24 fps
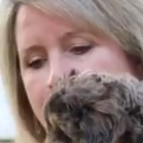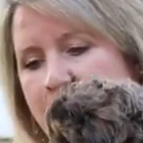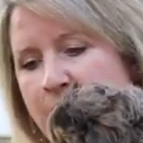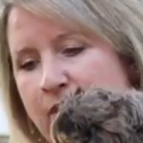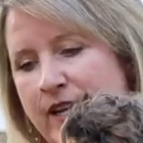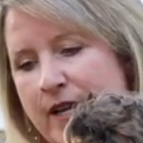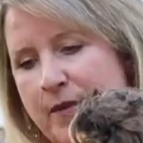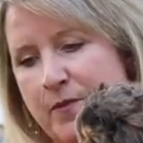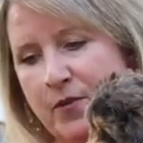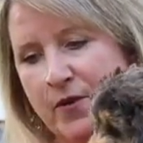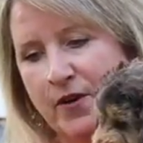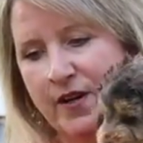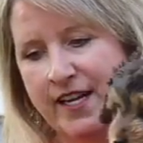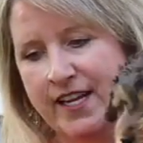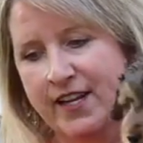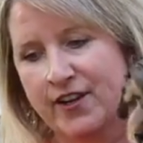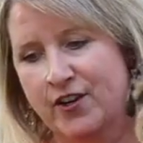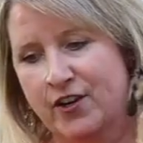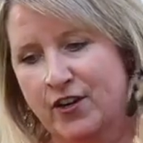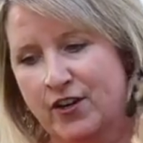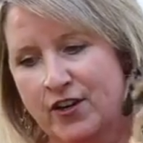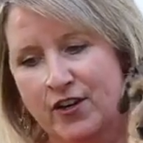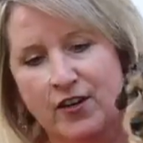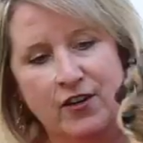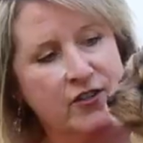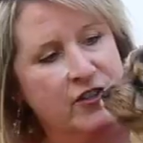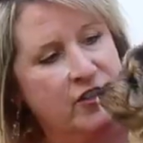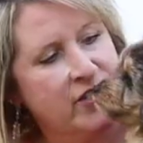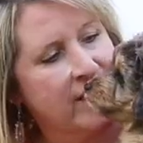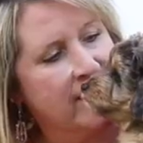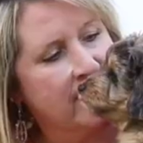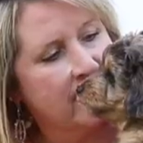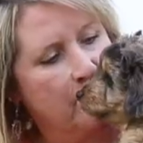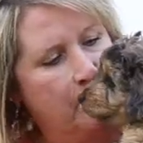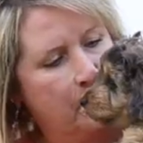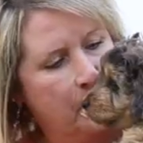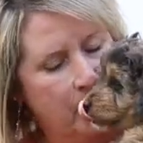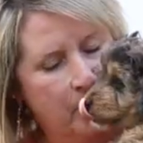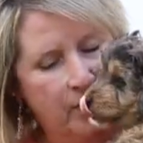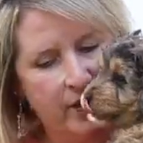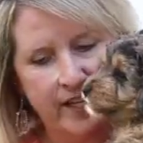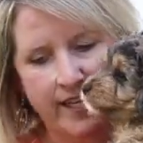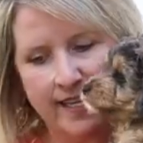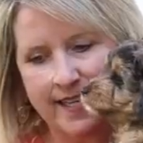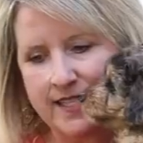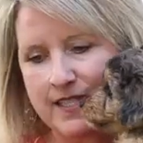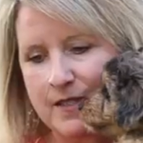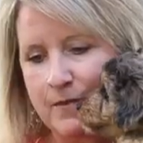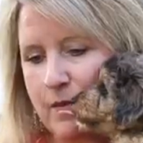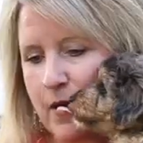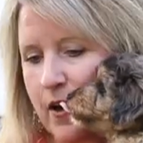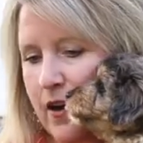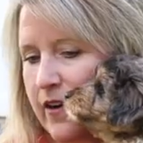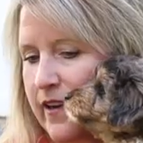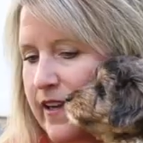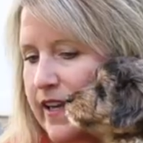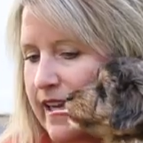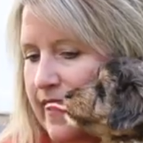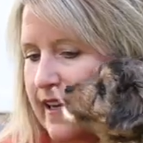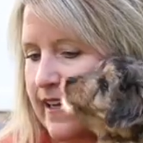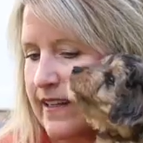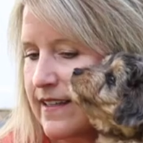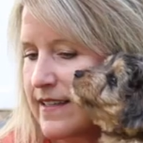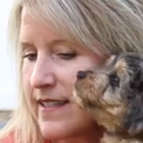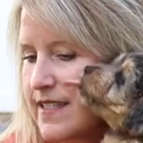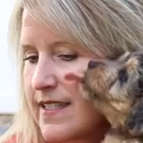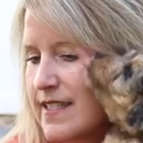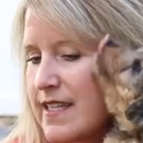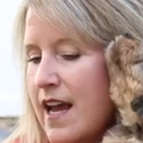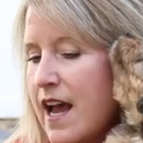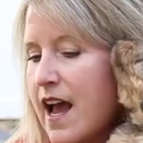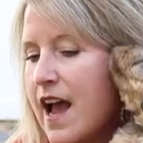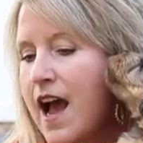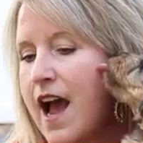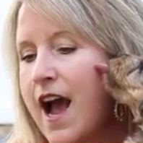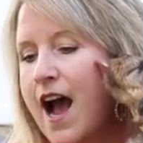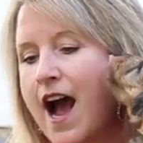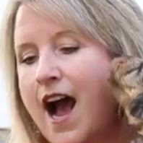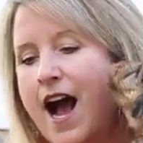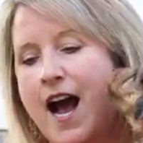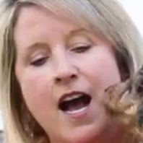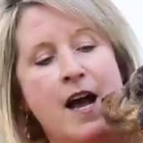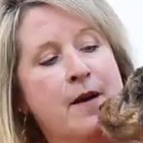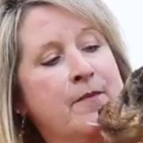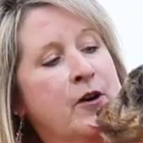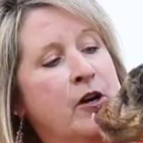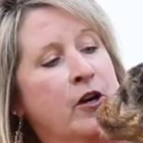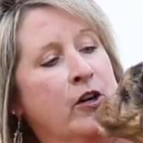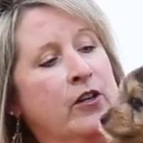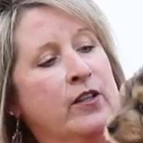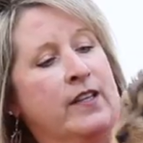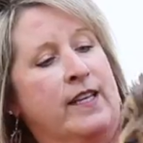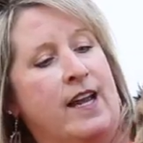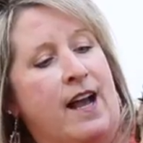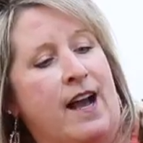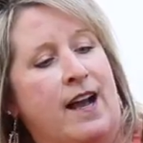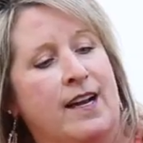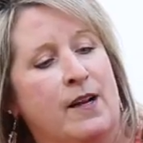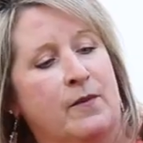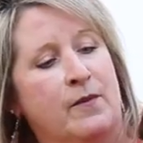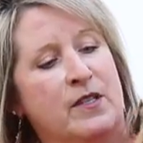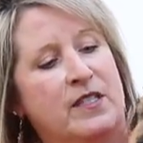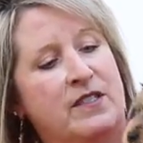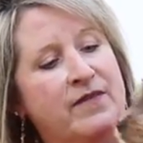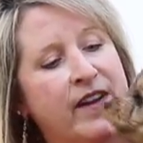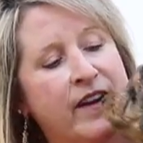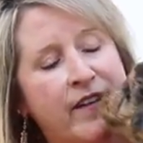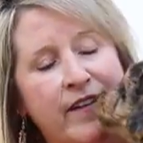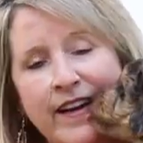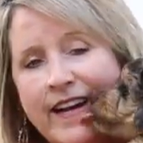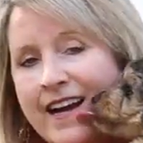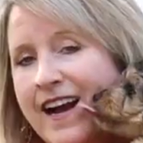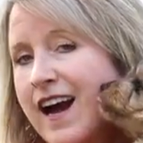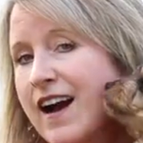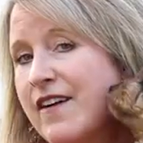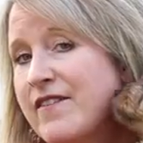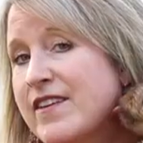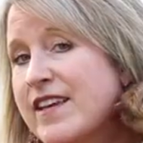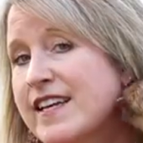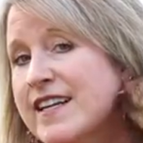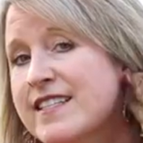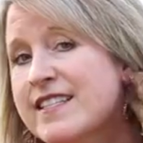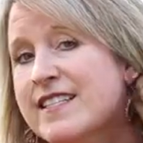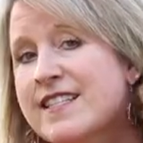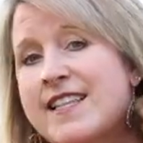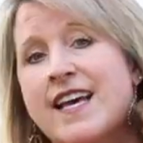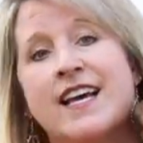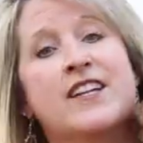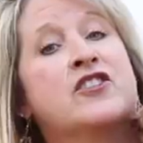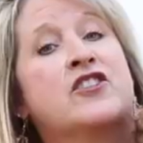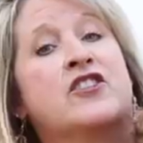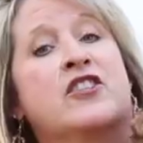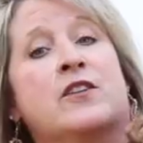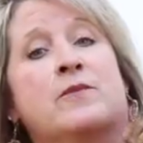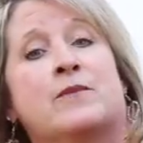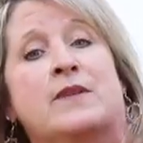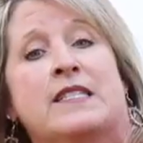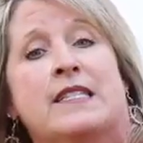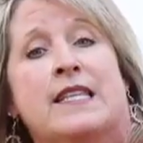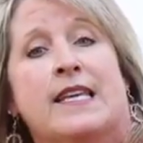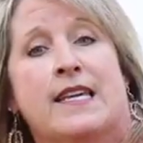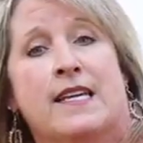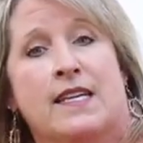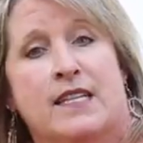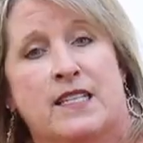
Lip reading: pretty, pretty girl. She has the prettiest markings. Early on, it was very obvious that she was the